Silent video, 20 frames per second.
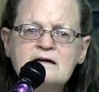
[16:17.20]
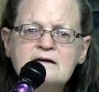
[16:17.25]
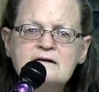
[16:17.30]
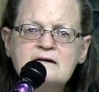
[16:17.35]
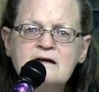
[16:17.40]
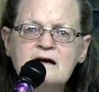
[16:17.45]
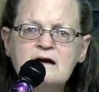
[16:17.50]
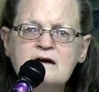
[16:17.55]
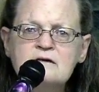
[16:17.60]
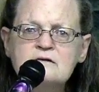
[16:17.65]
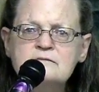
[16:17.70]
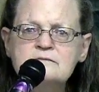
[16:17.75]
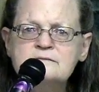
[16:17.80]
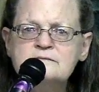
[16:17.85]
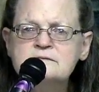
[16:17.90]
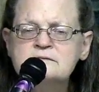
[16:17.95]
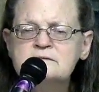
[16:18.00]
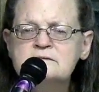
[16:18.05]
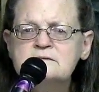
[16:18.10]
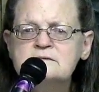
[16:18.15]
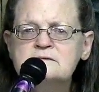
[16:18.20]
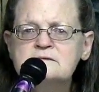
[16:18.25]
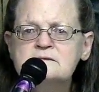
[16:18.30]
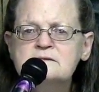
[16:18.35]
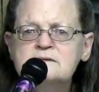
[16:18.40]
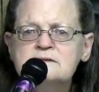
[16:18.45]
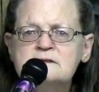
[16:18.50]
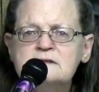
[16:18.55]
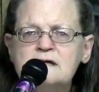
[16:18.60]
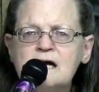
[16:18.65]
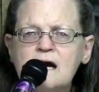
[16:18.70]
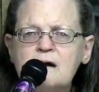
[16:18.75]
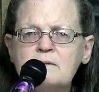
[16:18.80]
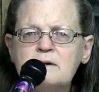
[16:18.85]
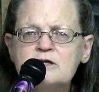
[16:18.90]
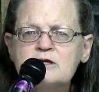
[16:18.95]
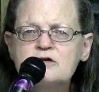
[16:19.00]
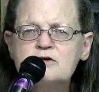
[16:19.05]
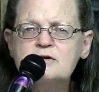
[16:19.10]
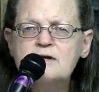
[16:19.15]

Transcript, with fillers: No? How about you,